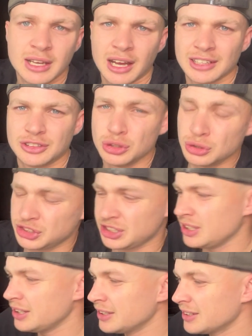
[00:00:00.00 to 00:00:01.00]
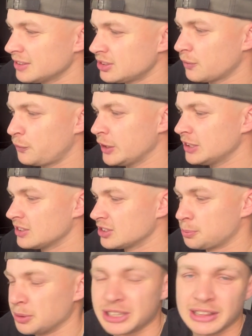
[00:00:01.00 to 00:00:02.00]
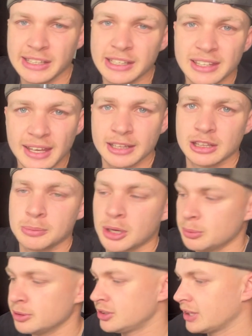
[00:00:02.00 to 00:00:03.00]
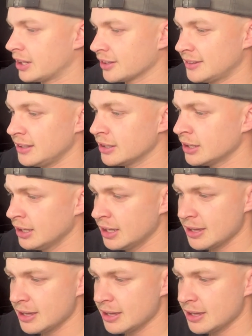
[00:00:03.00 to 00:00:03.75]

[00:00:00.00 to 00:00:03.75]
I do see England's defence is a bit leaky at the moment, and I think